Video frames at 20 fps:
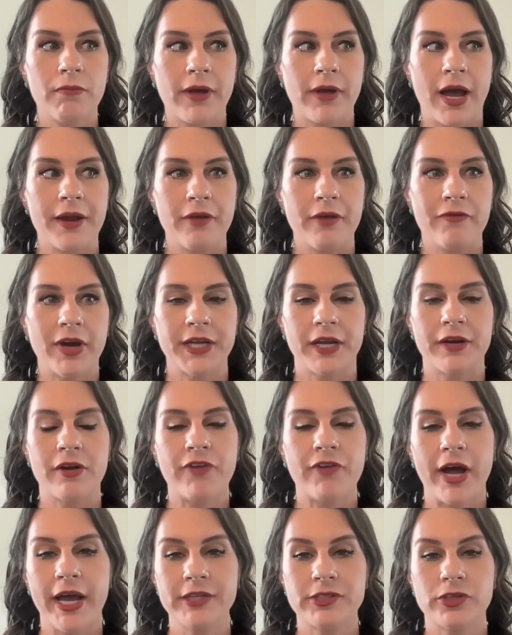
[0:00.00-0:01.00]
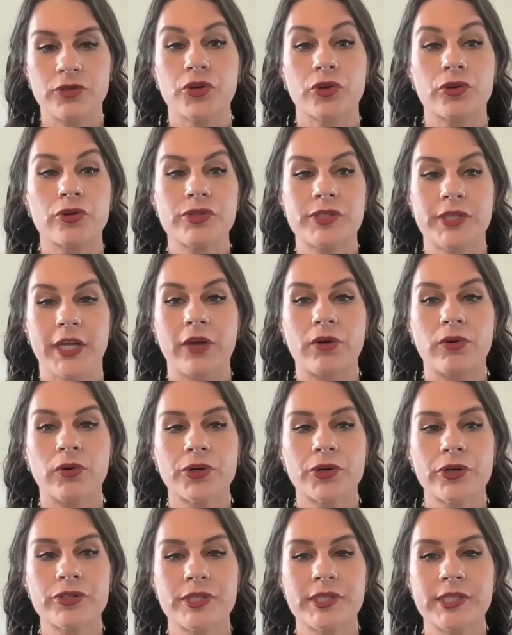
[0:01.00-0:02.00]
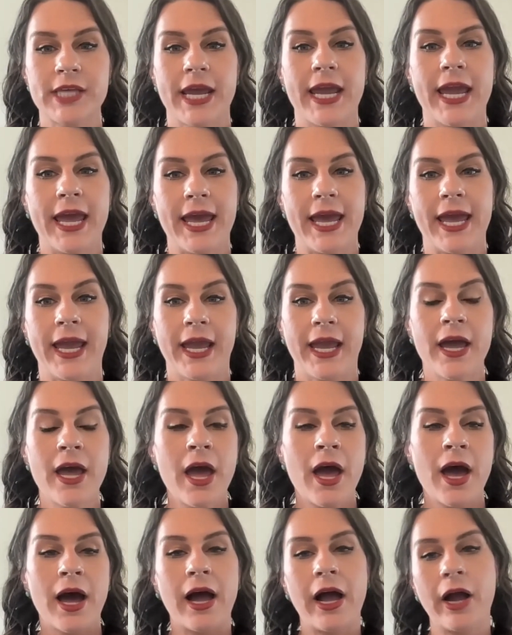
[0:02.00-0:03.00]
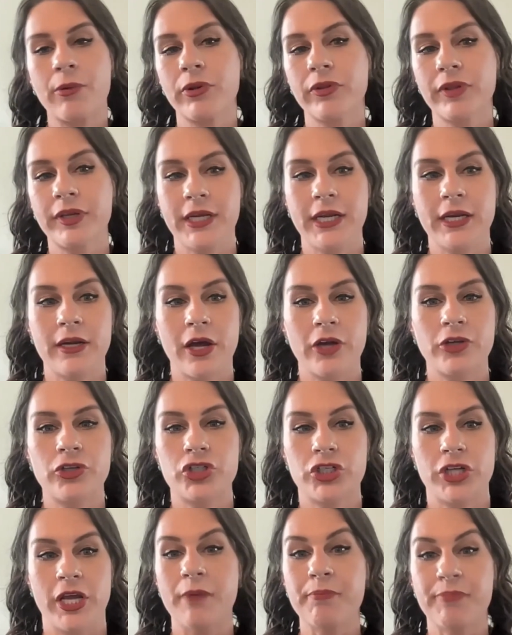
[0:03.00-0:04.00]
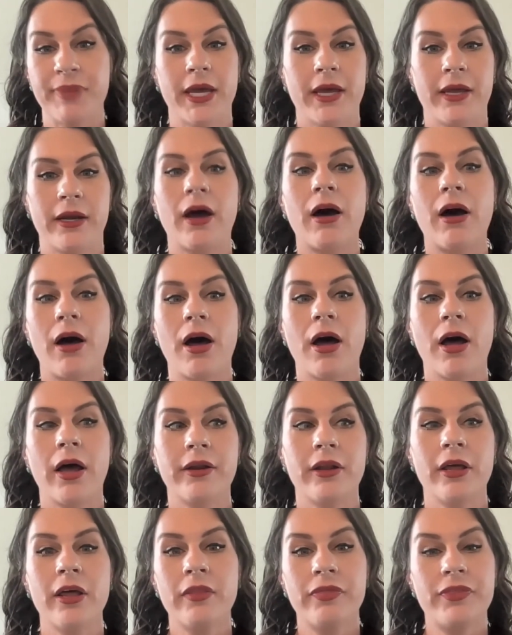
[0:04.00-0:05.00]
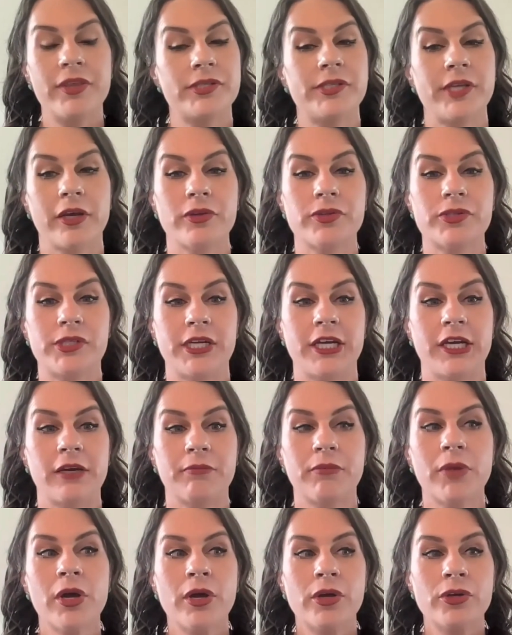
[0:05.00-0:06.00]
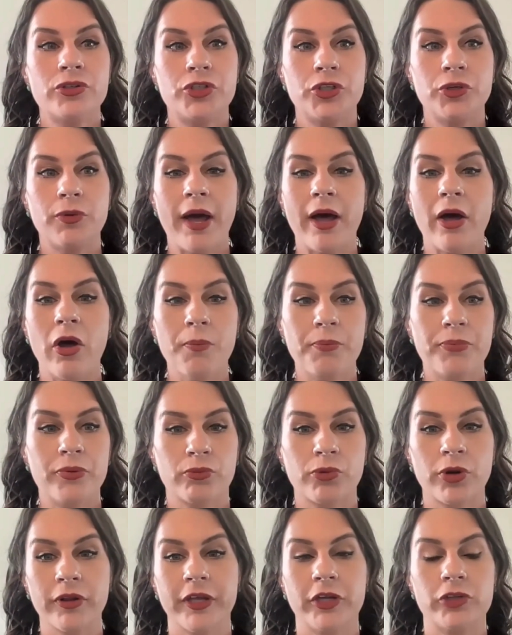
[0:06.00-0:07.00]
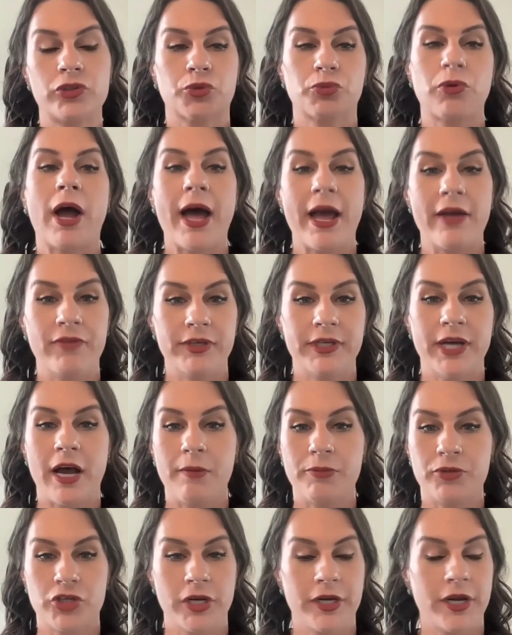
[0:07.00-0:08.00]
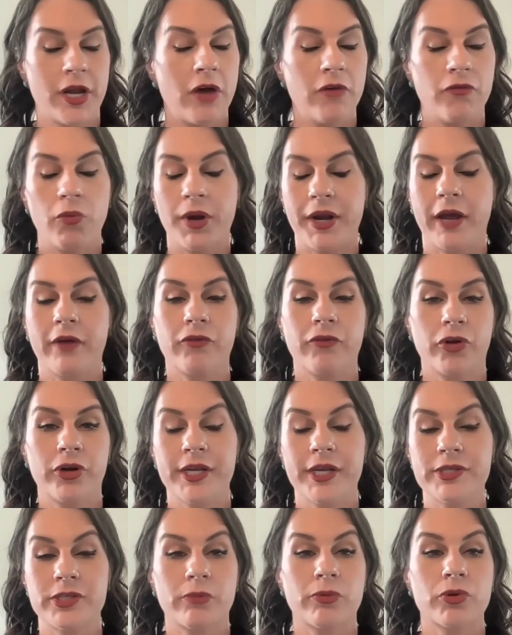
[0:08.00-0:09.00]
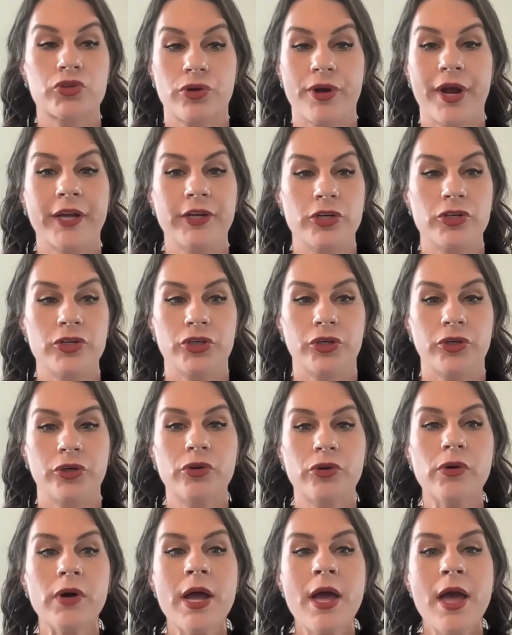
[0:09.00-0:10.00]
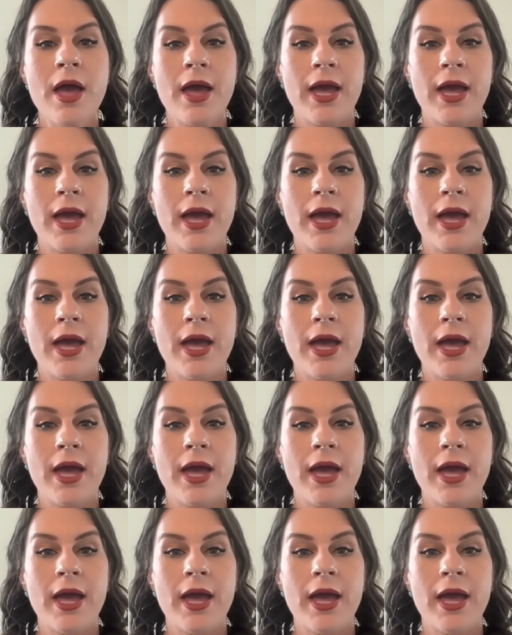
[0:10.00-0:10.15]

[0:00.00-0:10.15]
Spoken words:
kind of identify as internal stakeholders and say, hey, I really need a champion on the sales team to help really drive adoption of whatever it is that we're trying to do.